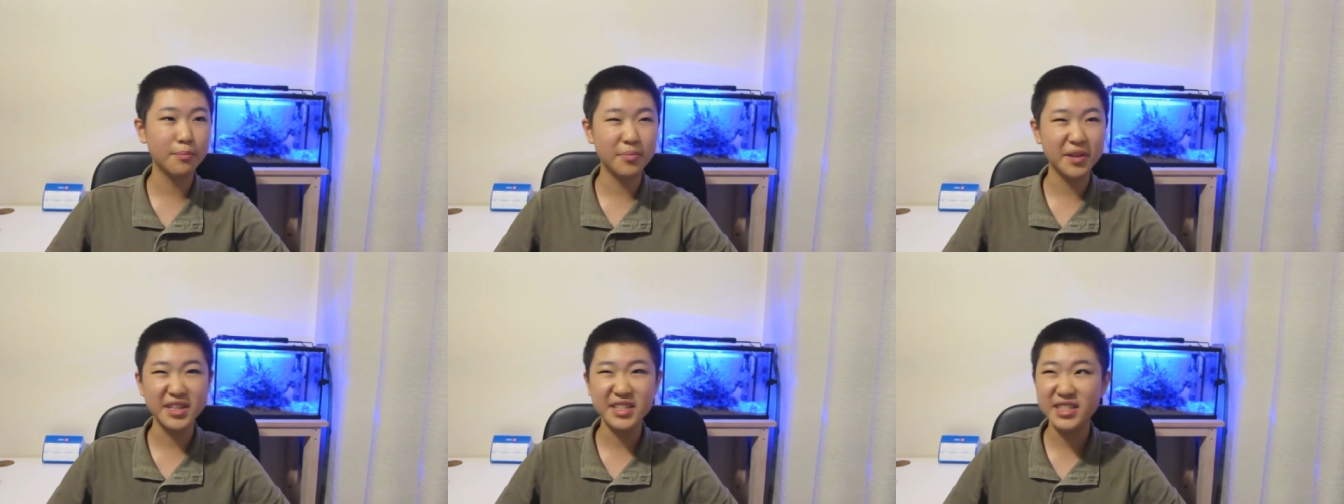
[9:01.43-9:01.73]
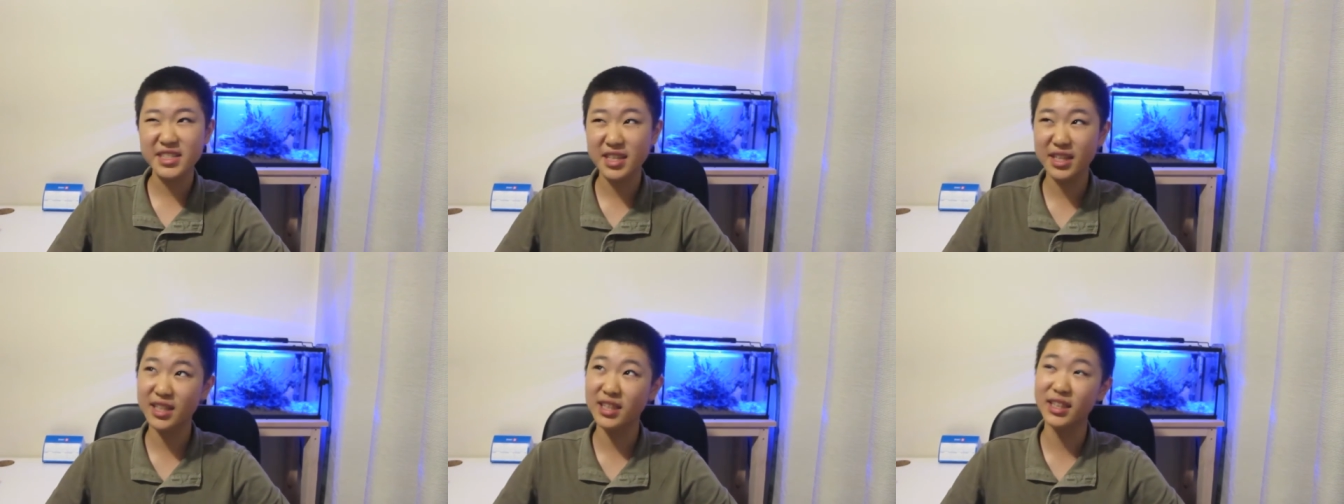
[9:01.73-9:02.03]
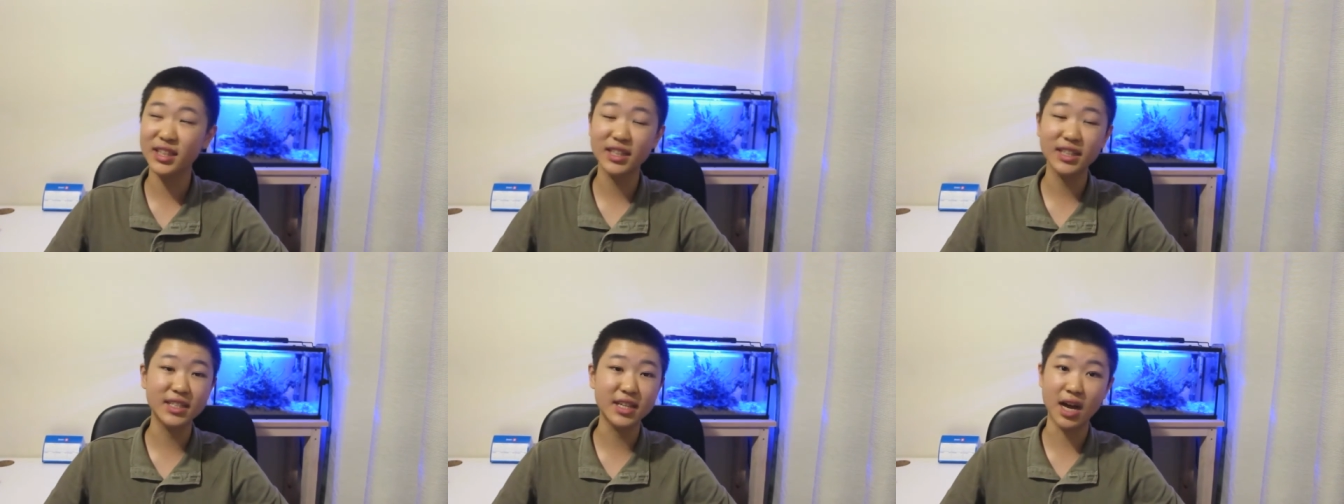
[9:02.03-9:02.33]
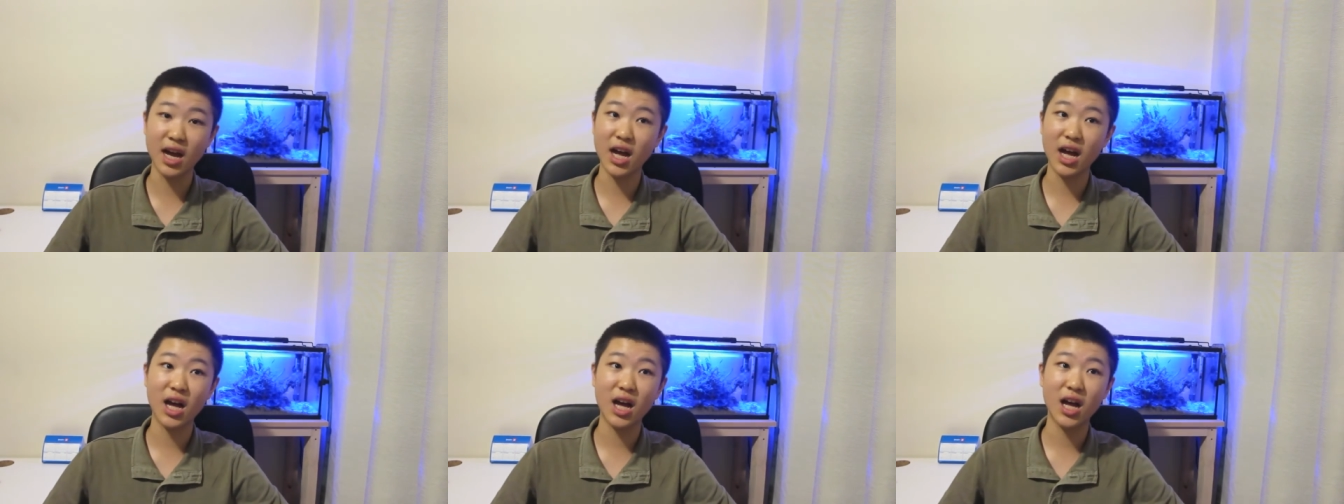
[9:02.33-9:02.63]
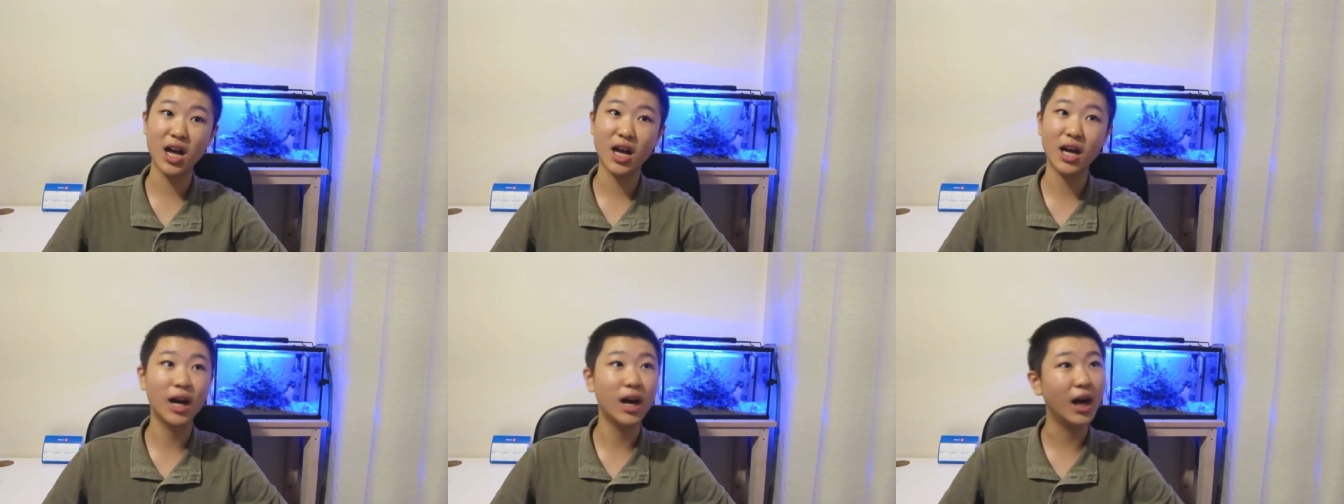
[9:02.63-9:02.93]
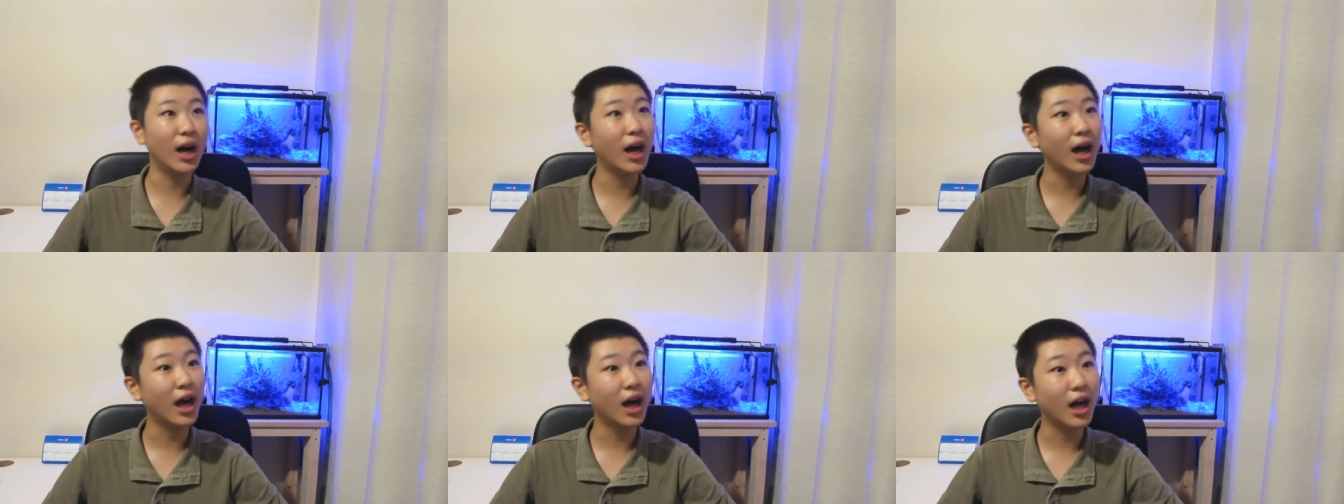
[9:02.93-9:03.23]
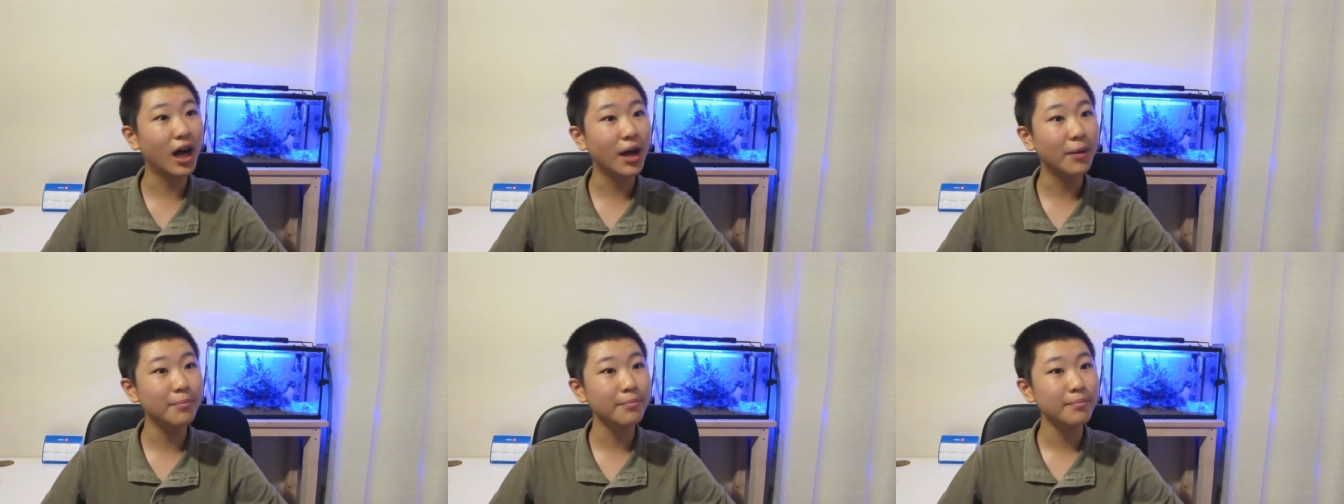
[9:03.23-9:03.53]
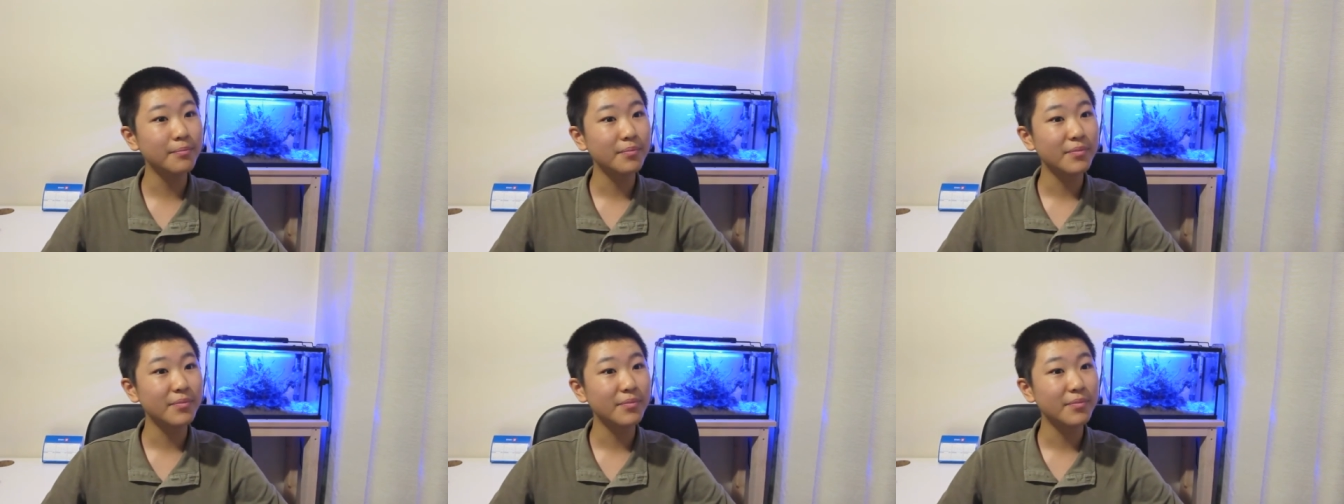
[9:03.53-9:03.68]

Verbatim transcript: basically the uh,